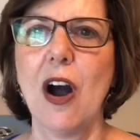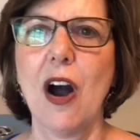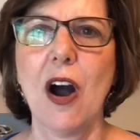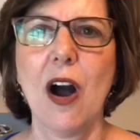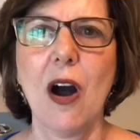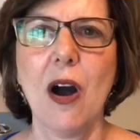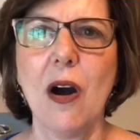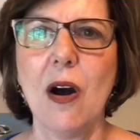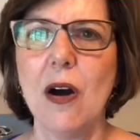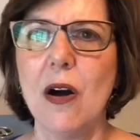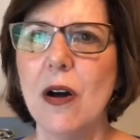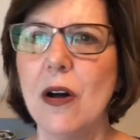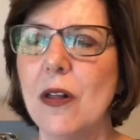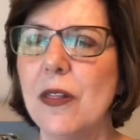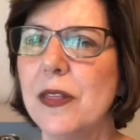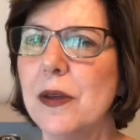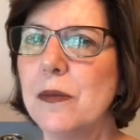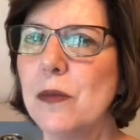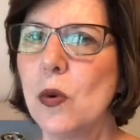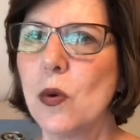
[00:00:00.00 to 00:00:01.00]
all
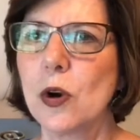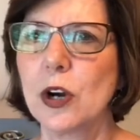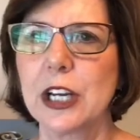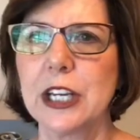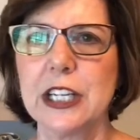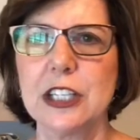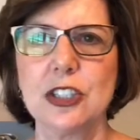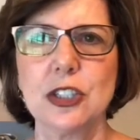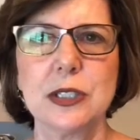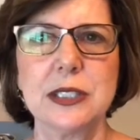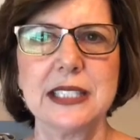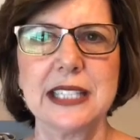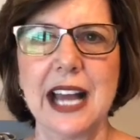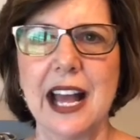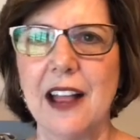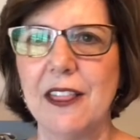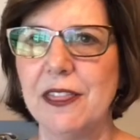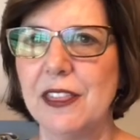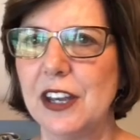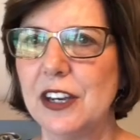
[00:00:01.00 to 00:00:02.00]
the mortgage, you
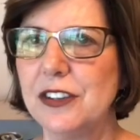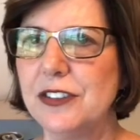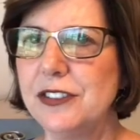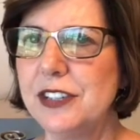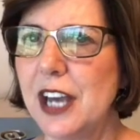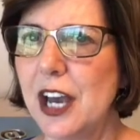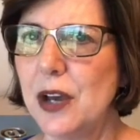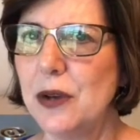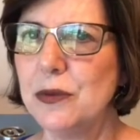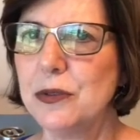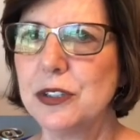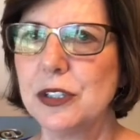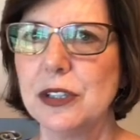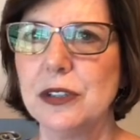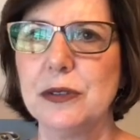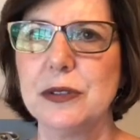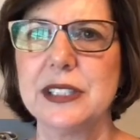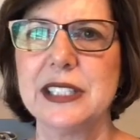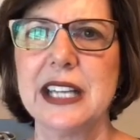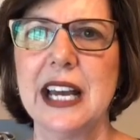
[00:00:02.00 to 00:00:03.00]
sign the note,
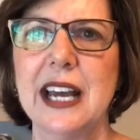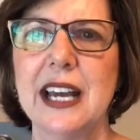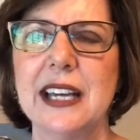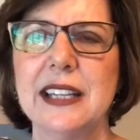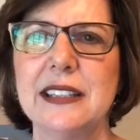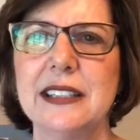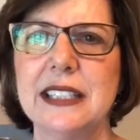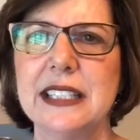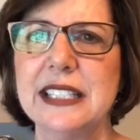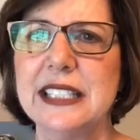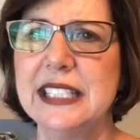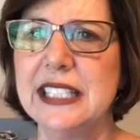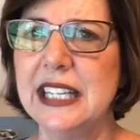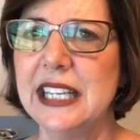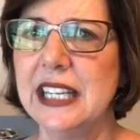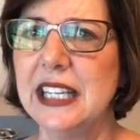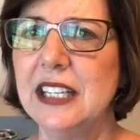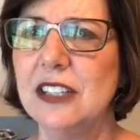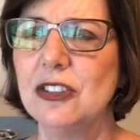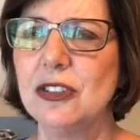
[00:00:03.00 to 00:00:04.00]
you sign the
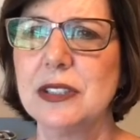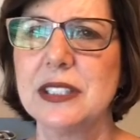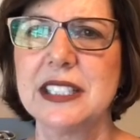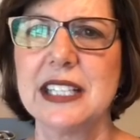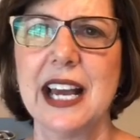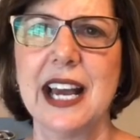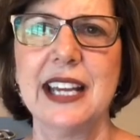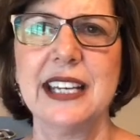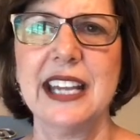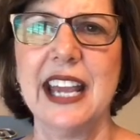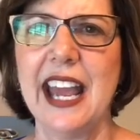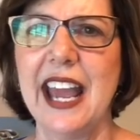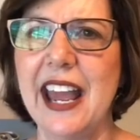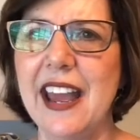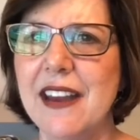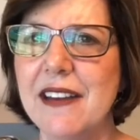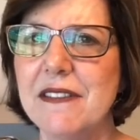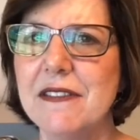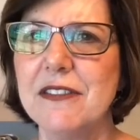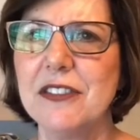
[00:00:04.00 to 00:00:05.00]
deed, you sign
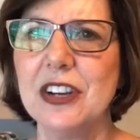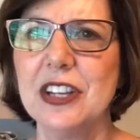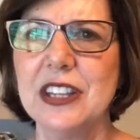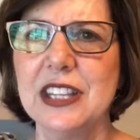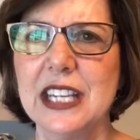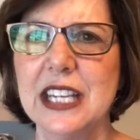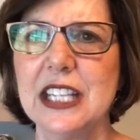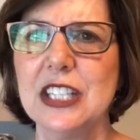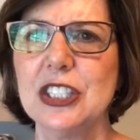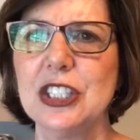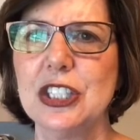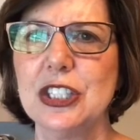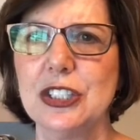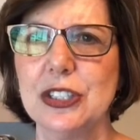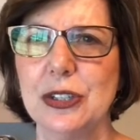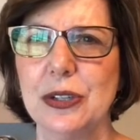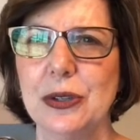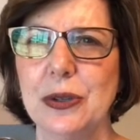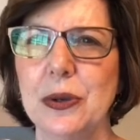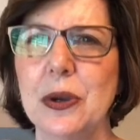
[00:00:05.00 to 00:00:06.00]
everything to
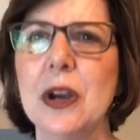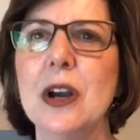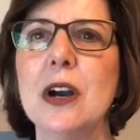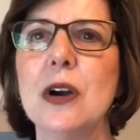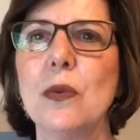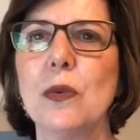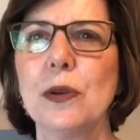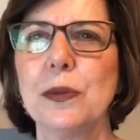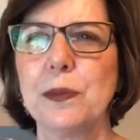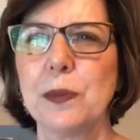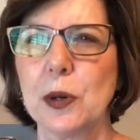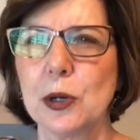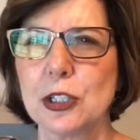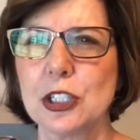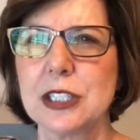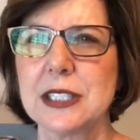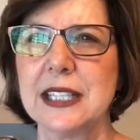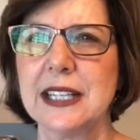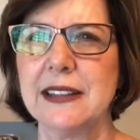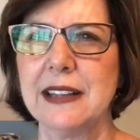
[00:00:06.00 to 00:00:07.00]
do with
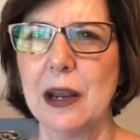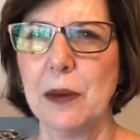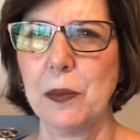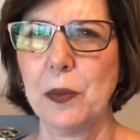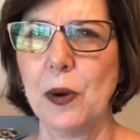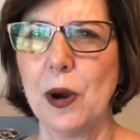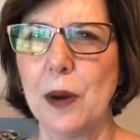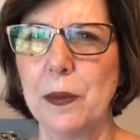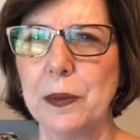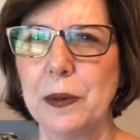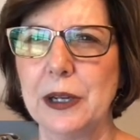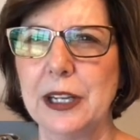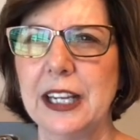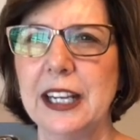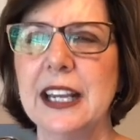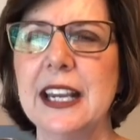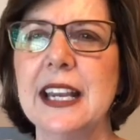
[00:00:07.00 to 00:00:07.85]
purchasing that property.